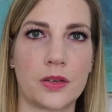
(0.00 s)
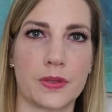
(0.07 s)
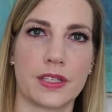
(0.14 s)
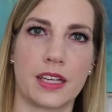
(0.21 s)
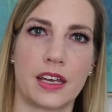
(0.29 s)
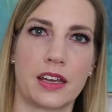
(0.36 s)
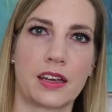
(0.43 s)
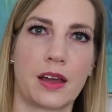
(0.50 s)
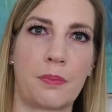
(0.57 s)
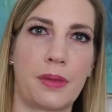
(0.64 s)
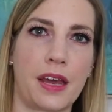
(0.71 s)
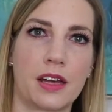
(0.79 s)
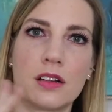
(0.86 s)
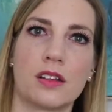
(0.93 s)
It was like a
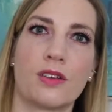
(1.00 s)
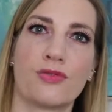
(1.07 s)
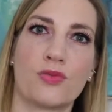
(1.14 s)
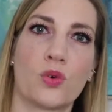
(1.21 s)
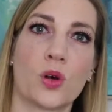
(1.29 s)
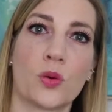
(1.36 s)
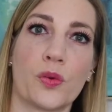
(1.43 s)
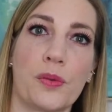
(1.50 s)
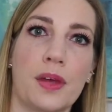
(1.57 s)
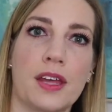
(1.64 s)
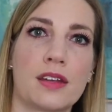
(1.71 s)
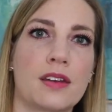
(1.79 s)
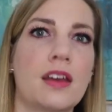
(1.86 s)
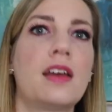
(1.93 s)
panel of 4
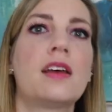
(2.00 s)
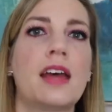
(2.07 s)
women,